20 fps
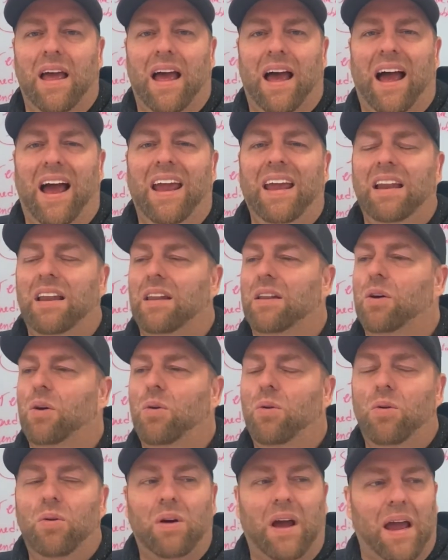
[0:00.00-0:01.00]
I
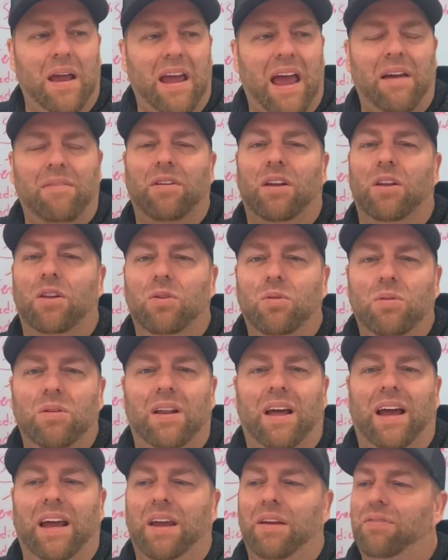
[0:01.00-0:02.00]
low, I have a low
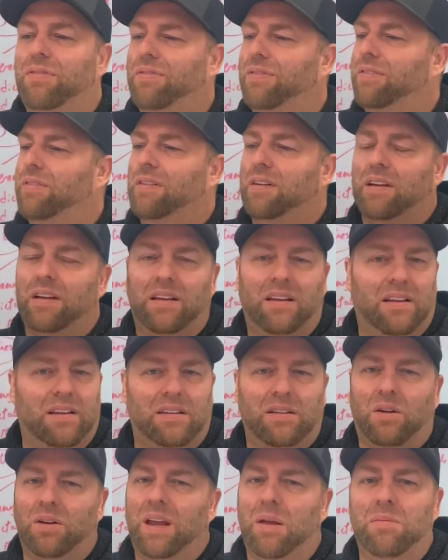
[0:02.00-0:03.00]
life.
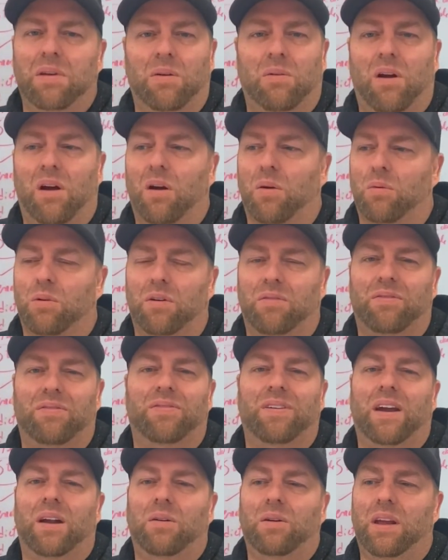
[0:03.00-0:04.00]
Don't get me wrong. We're
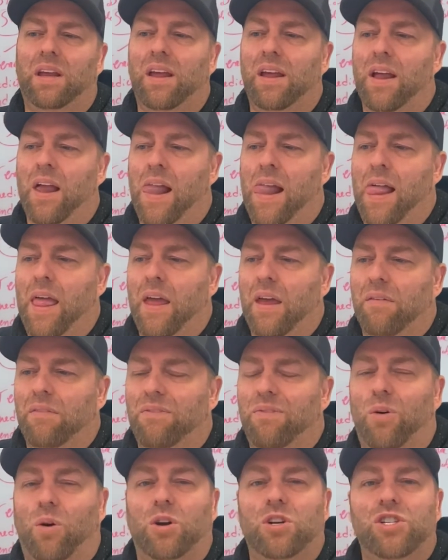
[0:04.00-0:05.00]
very
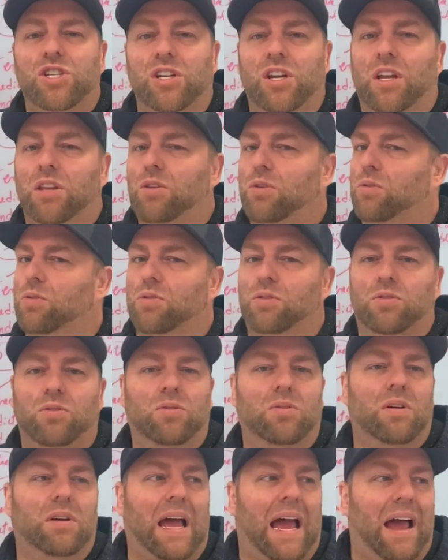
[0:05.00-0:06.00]
fortunate to
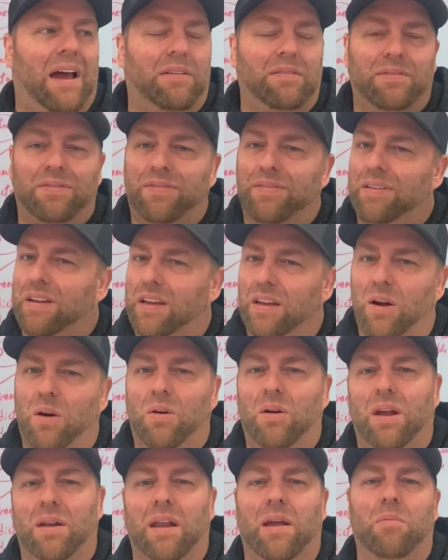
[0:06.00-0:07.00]
do have you know
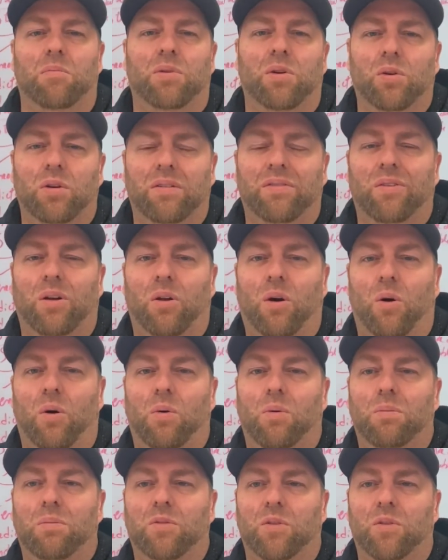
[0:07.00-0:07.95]
a, a, beautiful home.